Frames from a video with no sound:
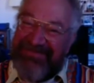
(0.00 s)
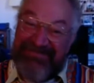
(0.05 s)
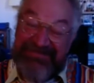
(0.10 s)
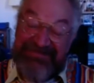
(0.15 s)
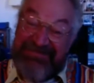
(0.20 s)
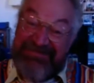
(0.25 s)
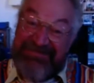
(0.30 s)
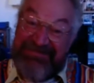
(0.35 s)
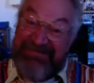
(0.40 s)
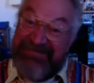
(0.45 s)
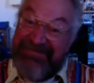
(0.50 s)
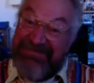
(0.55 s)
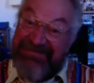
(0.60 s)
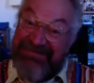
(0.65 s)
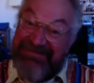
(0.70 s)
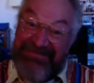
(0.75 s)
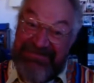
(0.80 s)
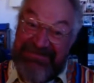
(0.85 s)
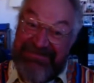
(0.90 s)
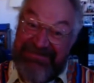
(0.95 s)
was
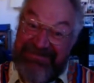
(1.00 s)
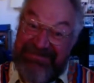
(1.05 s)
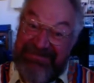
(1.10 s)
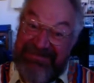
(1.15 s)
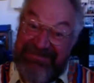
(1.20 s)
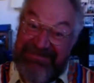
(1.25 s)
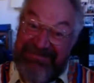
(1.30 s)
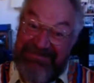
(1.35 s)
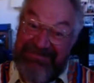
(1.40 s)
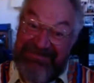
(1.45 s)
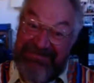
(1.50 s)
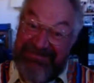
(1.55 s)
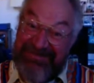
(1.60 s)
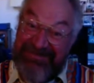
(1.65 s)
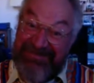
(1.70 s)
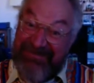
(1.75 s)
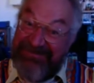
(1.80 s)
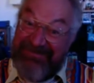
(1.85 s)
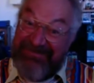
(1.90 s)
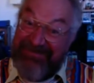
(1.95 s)

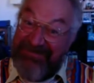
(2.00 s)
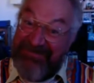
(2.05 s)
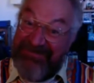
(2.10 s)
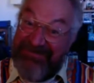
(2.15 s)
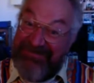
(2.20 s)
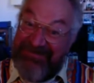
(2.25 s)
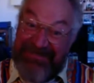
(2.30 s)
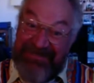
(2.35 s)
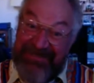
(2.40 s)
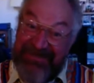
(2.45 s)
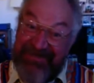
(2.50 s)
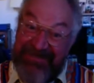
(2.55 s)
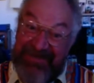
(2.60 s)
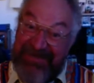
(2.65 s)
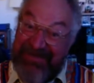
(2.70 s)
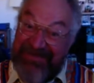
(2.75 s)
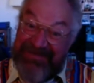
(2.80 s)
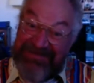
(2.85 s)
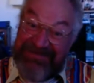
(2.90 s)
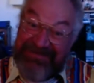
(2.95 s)
not a good deal,
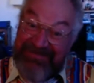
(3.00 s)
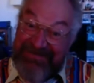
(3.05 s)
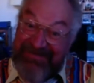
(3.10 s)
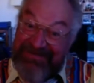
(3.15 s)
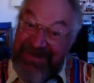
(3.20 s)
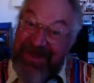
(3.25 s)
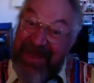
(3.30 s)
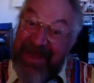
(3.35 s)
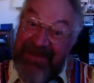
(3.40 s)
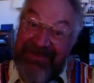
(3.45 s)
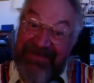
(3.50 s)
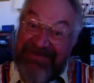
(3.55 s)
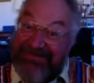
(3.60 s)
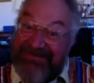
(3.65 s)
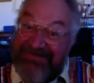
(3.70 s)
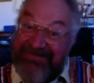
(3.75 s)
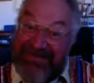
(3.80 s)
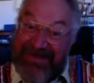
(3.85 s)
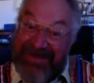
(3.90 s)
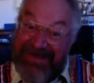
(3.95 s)
because who knows
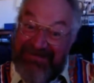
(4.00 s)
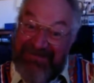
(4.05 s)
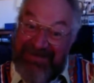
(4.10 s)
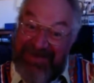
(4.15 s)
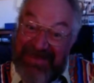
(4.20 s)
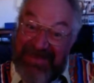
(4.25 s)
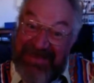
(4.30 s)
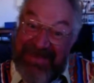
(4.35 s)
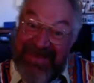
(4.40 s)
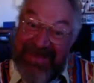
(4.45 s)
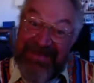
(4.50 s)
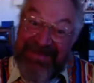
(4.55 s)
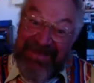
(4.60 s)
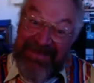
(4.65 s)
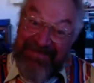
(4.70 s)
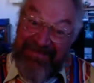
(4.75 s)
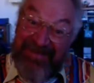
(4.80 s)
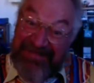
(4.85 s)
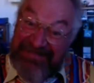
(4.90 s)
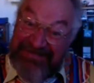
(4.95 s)
what I'd be
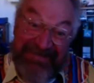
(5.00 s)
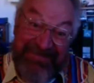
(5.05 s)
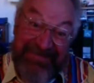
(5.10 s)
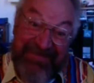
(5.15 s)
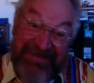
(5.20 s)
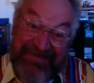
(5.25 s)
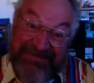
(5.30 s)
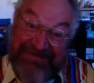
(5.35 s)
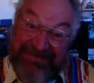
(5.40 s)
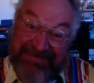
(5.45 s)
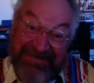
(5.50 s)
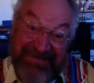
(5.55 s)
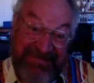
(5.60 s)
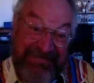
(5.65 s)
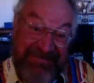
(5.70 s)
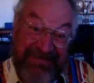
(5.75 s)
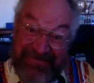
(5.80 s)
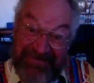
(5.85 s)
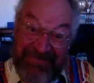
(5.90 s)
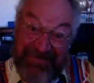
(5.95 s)
committing myself
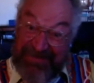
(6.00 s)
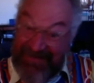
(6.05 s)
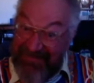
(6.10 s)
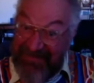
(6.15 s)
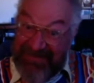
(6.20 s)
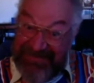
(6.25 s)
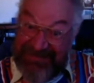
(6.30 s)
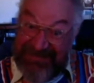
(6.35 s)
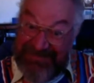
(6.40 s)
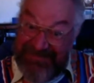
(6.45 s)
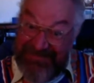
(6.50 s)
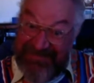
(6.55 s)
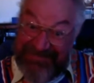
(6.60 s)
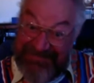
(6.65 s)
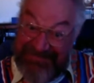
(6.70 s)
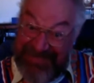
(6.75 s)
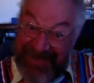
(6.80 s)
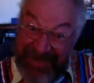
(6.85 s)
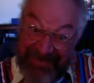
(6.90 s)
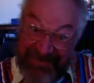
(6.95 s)
to with a
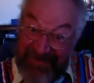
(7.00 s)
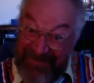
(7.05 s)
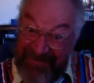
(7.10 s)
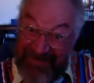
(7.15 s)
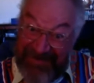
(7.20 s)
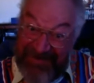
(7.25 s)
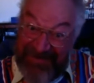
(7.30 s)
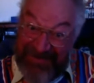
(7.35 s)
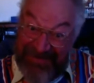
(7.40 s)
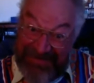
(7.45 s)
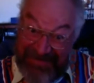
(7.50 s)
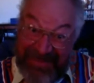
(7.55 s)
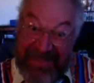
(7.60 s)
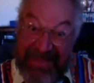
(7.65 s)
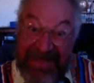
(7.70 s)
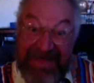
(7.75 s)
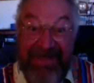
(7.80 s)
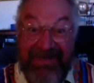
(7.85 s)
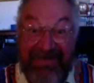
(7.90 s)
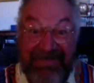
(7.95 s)
mischievous young woman
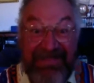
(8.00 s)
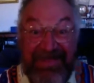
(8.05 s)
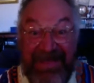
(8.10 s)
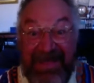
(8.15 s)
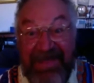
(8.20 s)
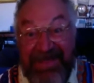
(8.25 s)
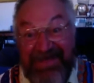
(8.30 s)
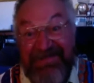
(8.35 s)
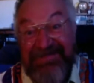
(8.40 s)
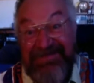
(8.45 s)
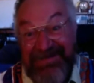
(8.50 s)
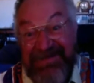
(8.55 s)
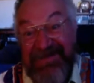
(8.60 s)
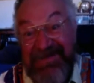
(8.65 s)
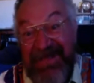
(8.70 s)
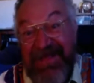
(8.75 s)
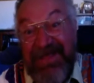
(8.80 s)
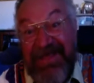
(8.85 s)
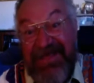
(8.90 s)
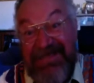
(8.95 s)
with that
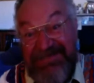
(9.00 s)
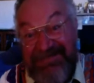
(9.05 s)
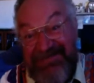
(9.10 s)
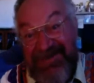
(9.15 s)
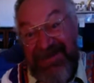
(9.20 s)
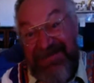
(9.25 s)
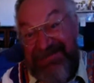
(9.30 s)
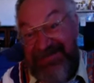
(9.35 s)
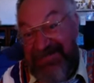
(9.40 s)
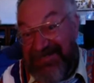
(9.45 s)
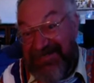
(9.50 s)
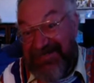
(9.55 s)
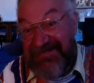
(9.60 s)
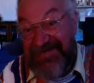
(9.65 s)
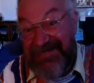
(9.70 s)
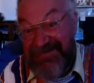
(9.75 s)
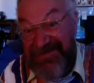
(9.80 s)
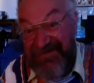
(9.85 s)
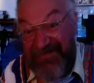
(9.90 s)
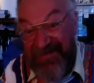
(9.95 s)
extracting
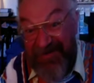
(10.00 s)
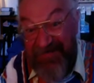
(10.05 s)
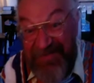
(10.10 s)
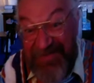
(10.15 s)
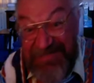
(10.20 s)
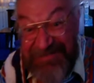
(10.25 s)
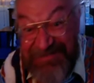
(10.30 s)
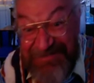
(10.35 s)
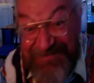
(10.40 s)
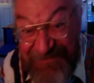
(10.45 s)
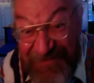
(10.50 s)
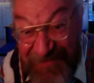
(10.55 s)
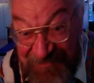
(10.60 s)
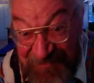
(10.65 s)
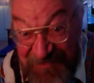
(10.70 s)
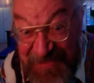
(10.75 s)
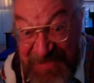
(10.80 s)
such a promise from me.